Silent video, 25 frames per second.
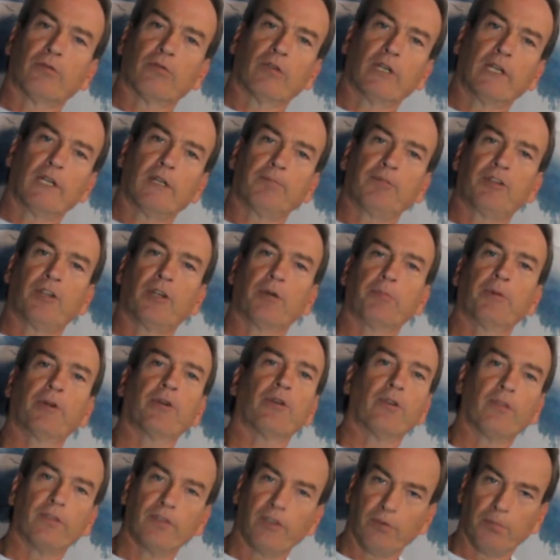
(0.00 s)
right up to the
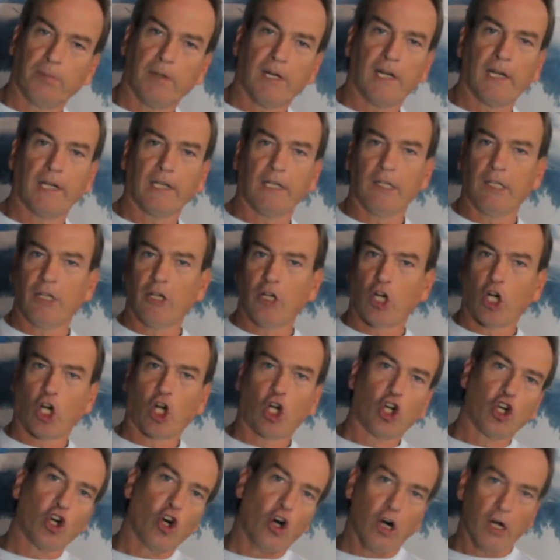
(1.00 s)
middle of his body.
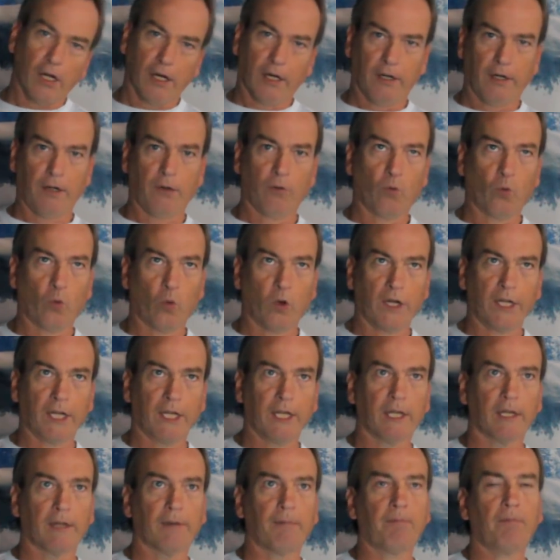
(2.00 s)
Gone. One
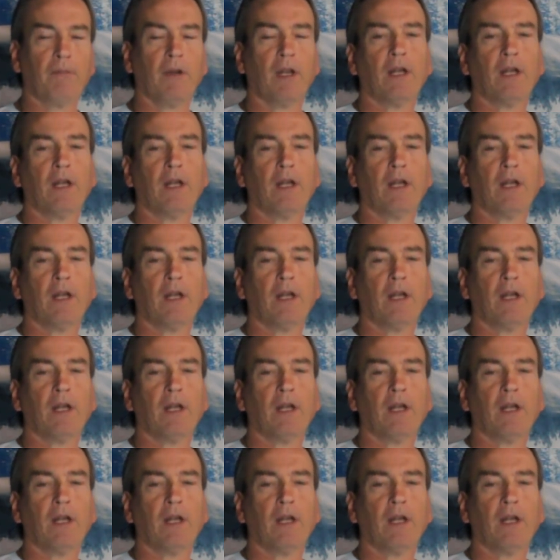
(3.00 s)
hit.